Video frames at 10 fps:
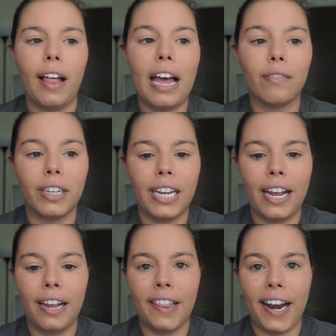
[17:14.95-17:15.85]
every
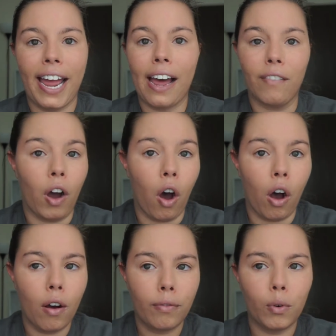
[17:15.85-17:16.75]
day that I had
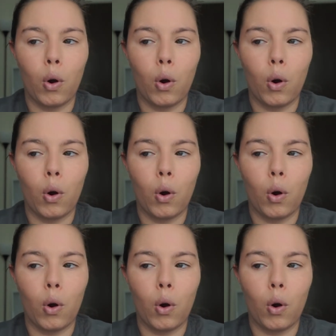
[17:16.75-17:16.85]
off,